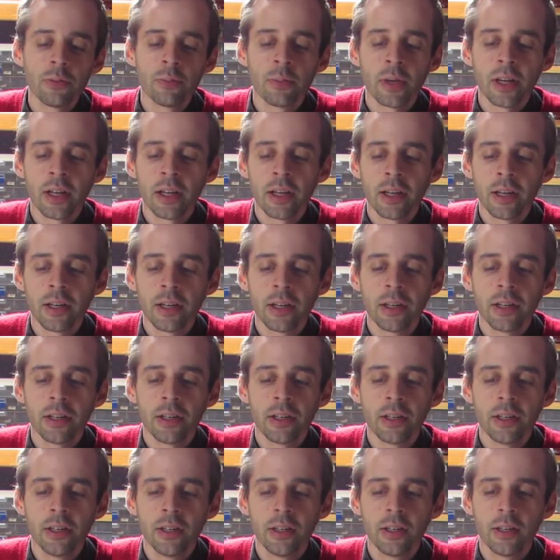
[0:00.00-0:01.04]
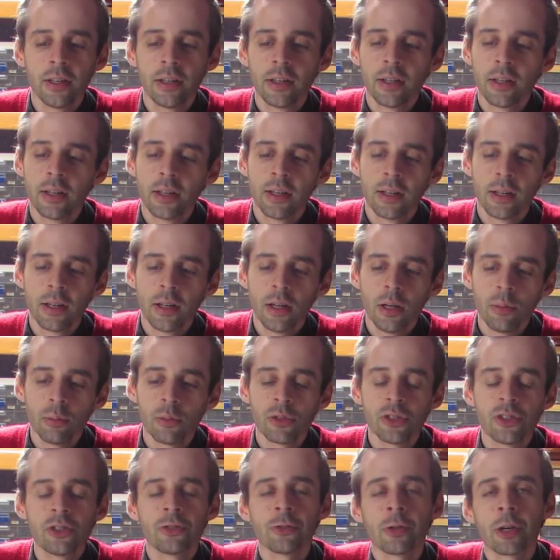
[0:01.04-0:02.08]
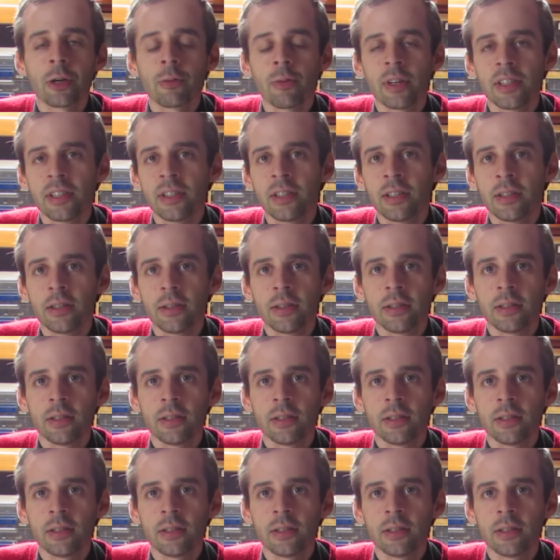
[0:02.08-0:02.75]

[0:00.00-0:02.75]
my most requested